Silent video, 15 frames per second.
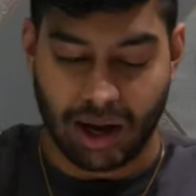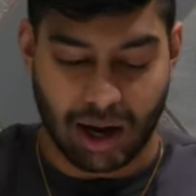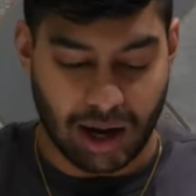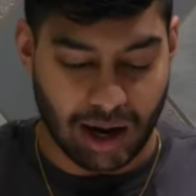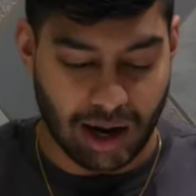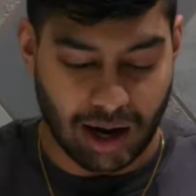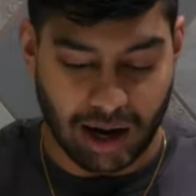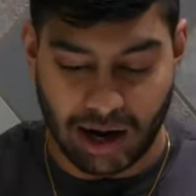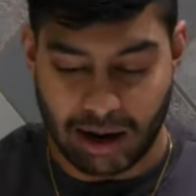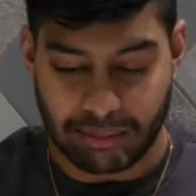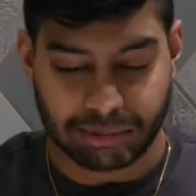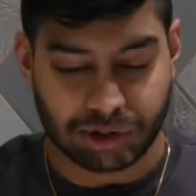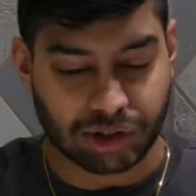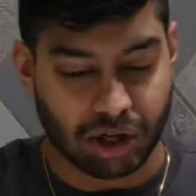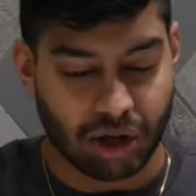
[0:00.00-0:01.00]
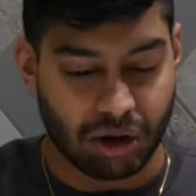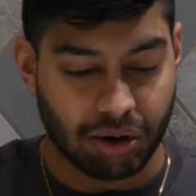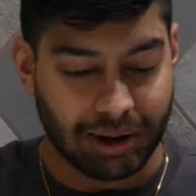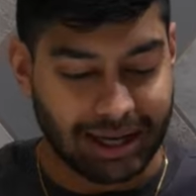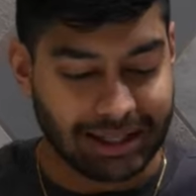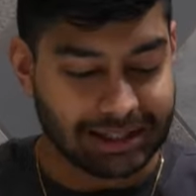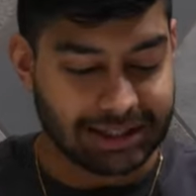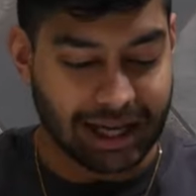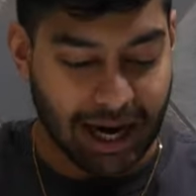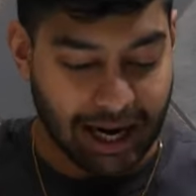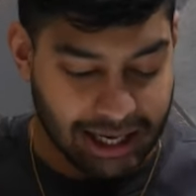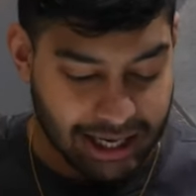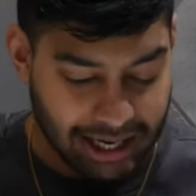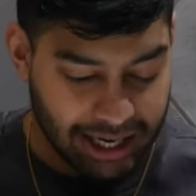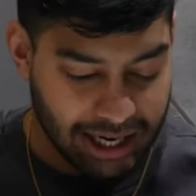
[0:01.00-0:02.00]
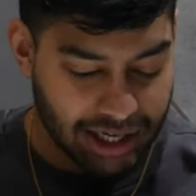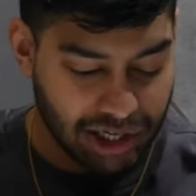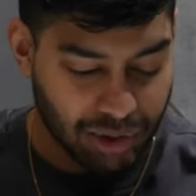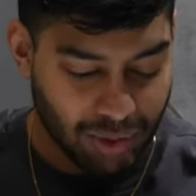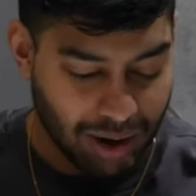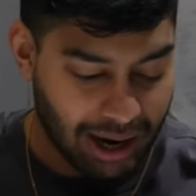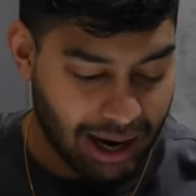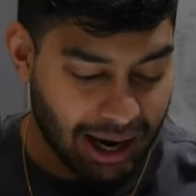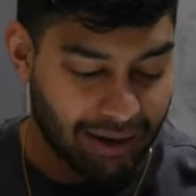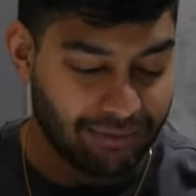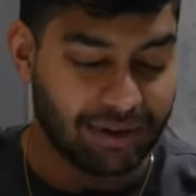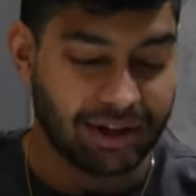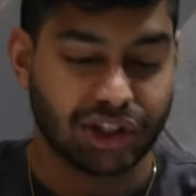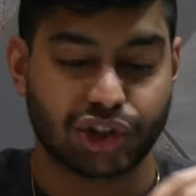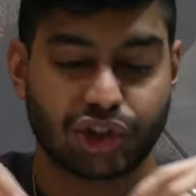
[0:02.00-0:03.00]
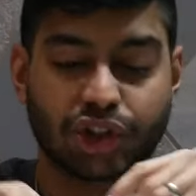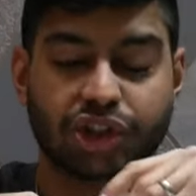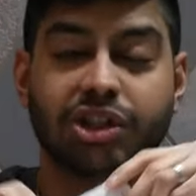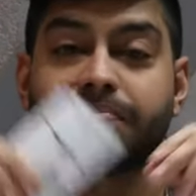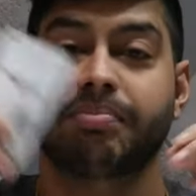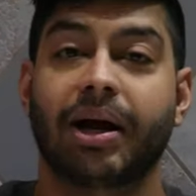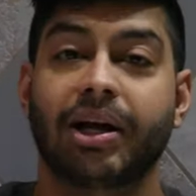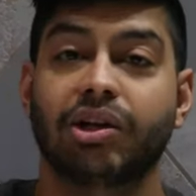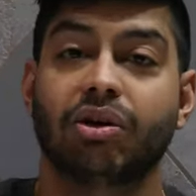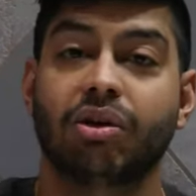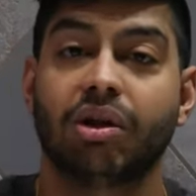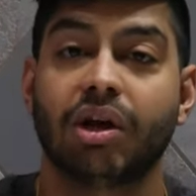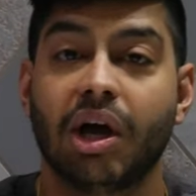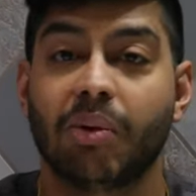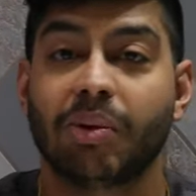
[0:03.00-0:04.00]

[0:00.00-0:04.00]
Um, so inside here you have an instruction manual